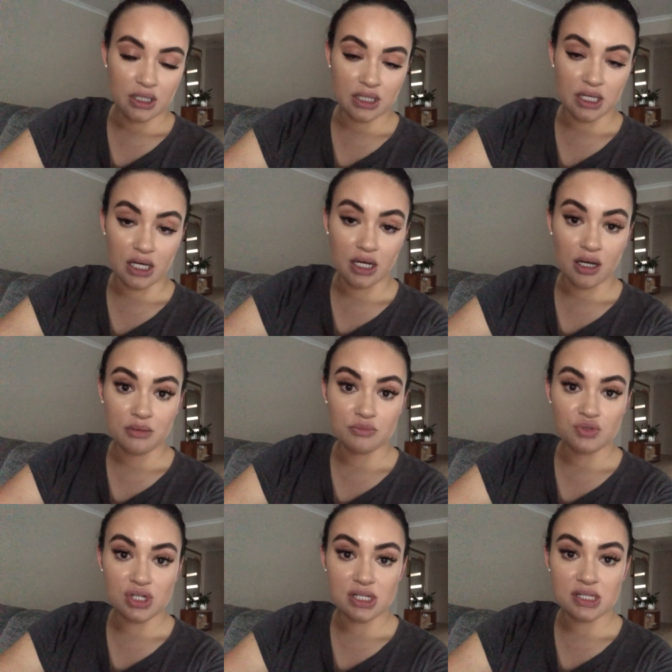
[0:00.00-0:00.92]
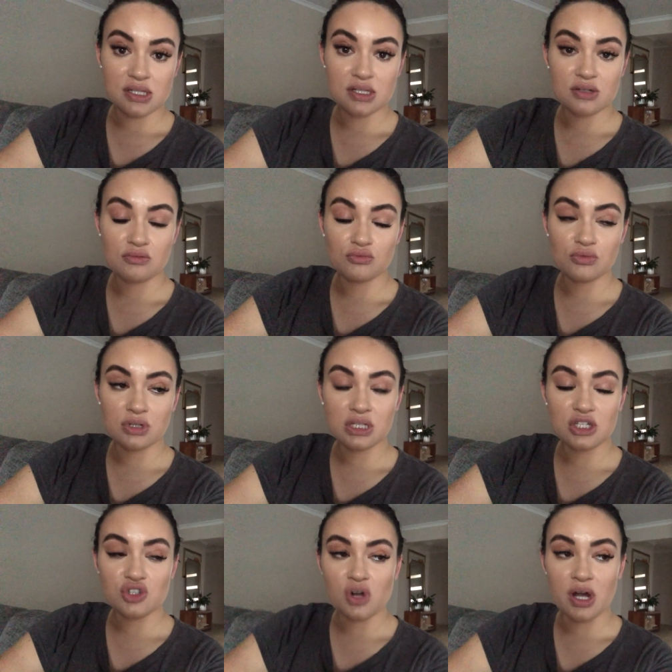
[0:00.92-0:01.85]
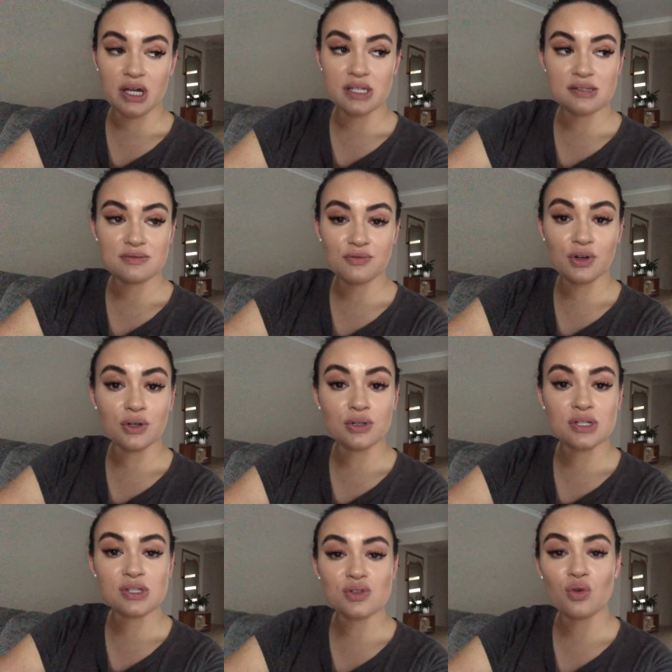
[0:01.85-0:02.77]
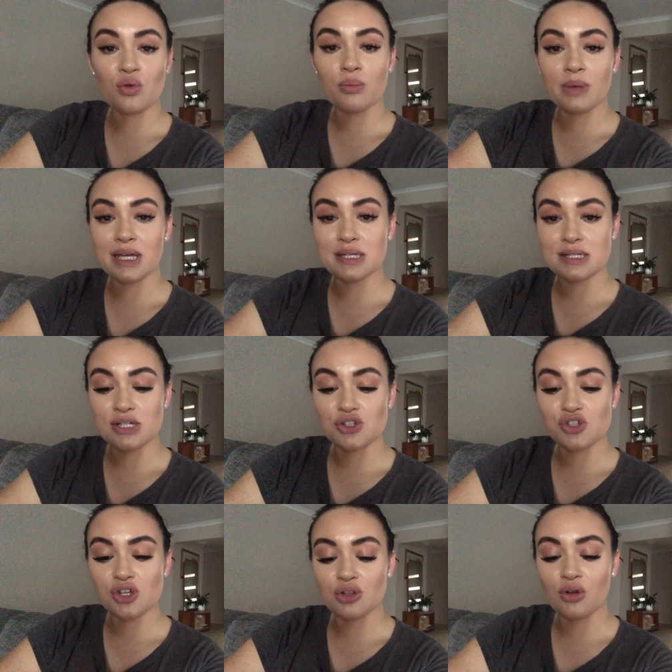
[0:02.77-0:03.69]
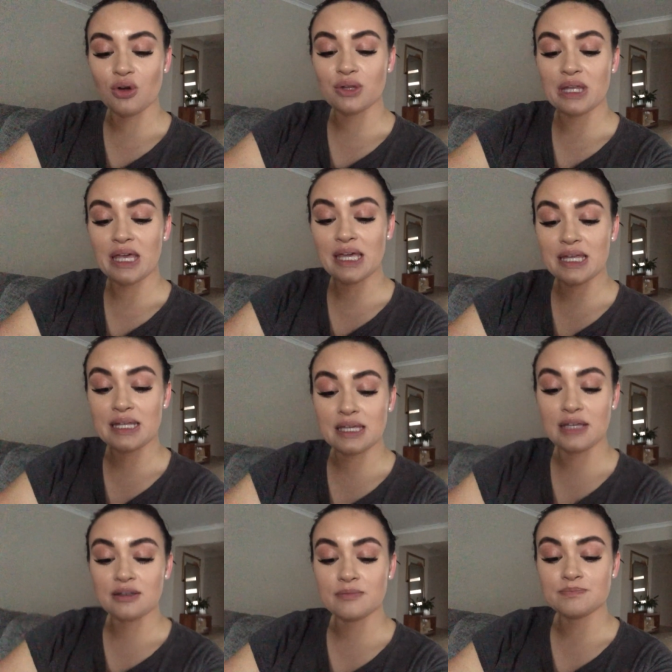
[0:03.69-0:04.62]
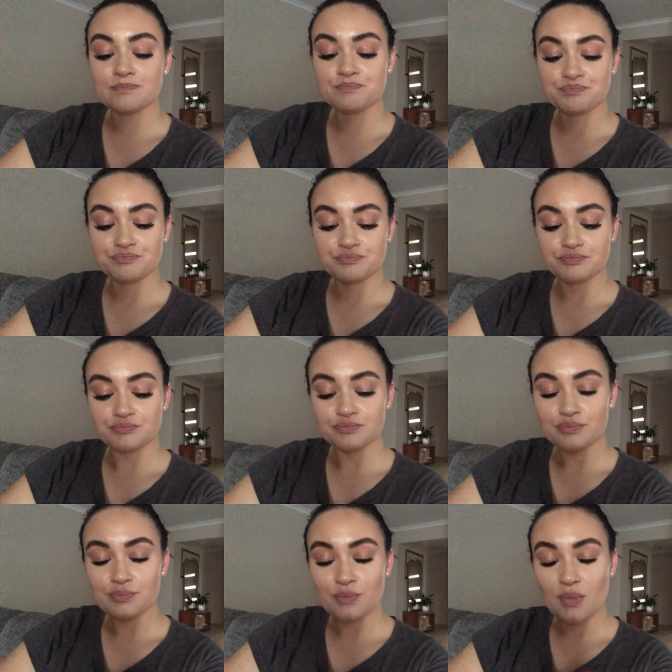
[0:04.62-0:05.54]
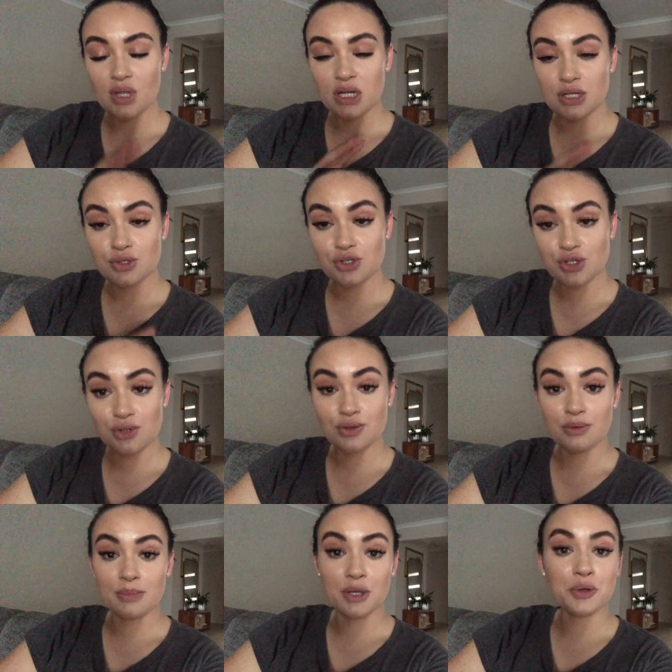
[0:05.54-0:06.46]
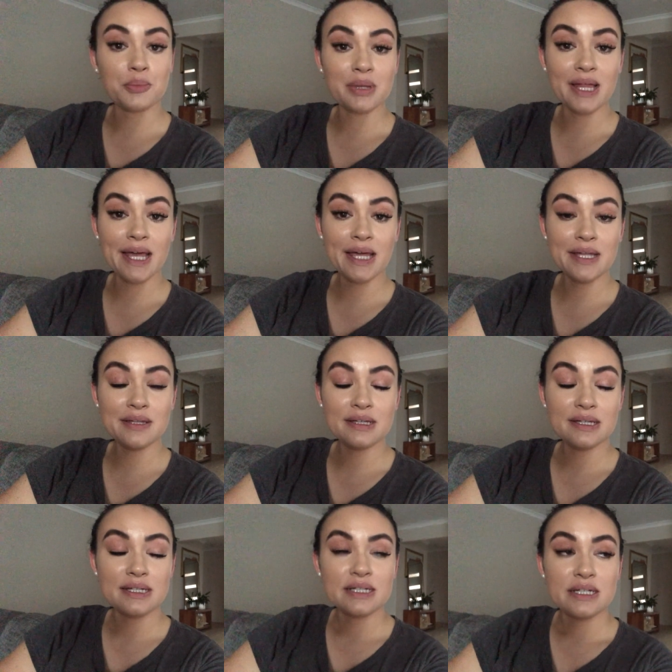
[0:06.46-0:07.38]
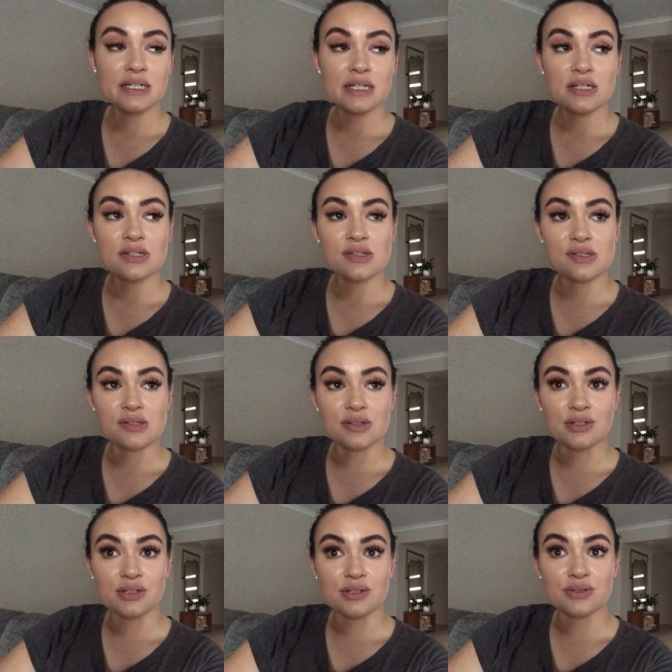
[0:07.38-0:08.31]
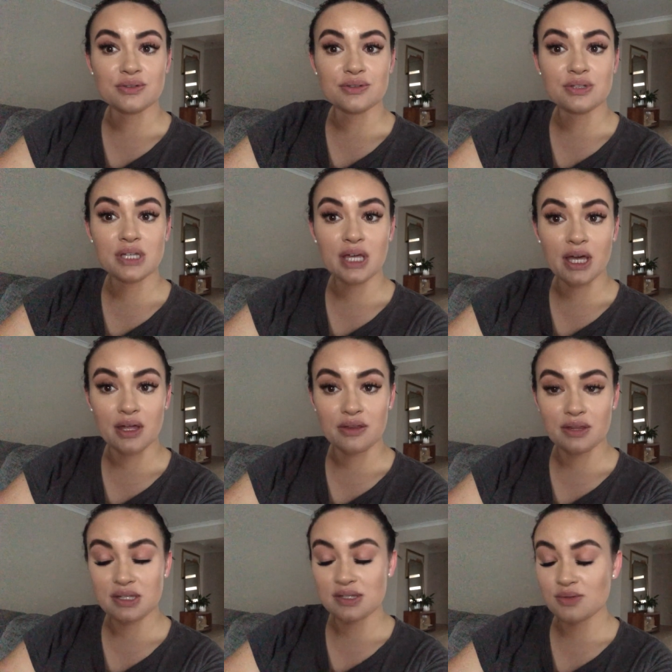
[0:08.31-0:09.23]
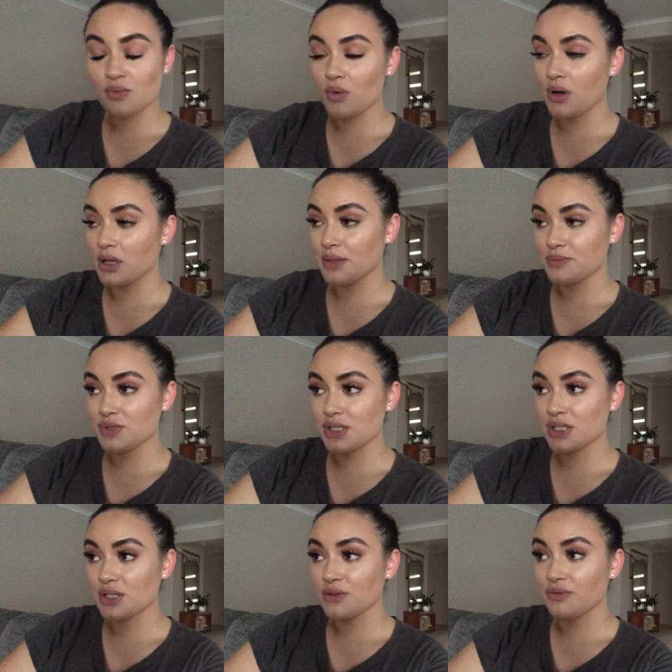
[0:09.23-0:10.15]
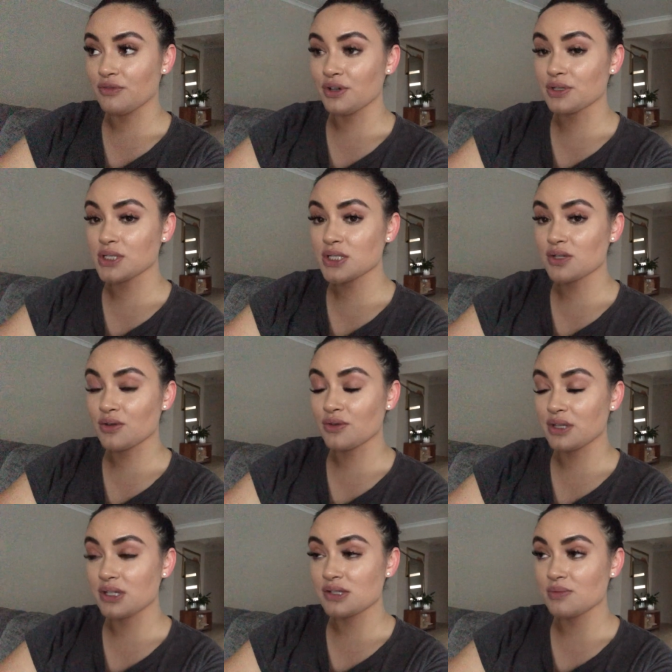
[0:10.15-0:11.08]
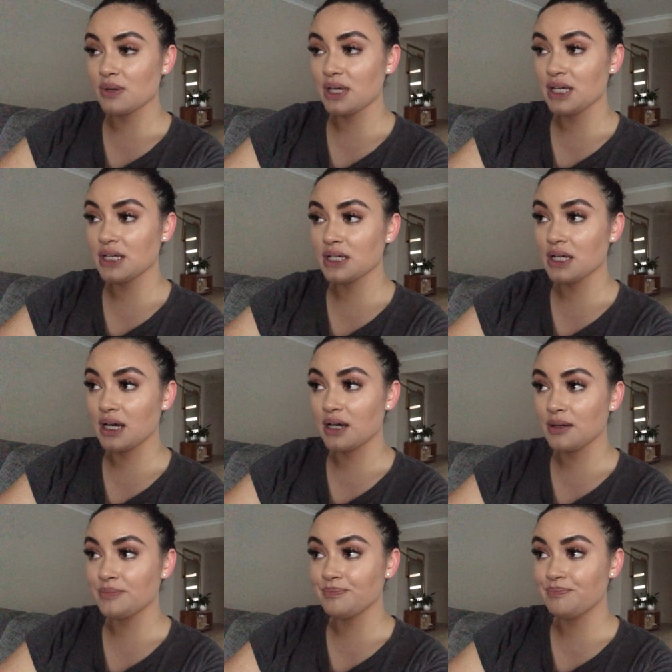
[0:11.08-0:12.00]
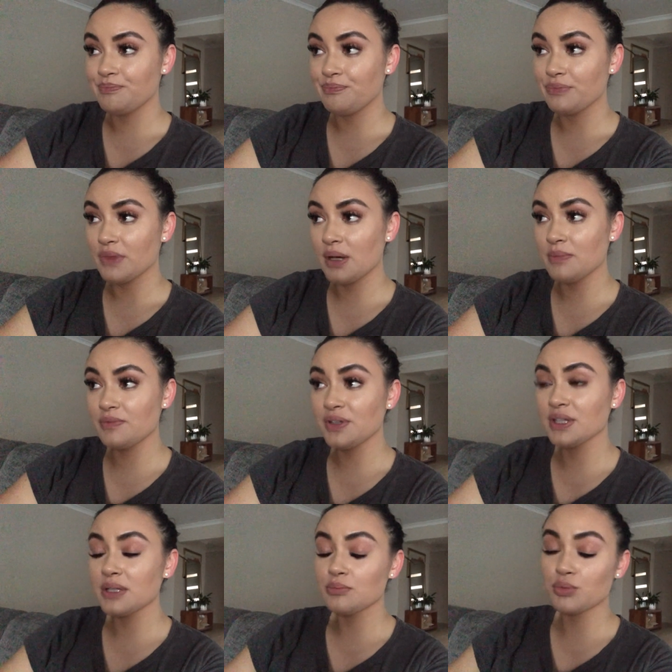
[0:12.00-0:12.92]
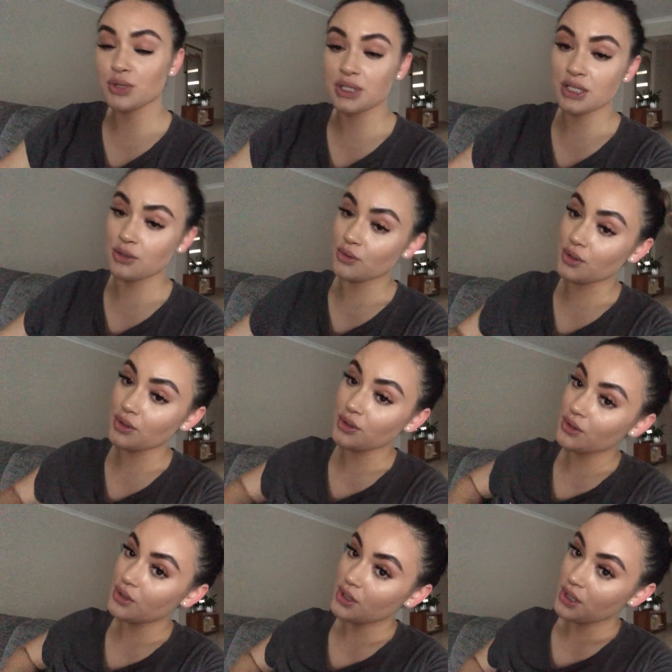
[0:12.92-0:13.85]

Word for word: yeah, I'm just really trying to focus all my attention on eating to the meal plan. So, yeah, that's what I'm just going to focus on this week. Um, I'm feeling pretty good.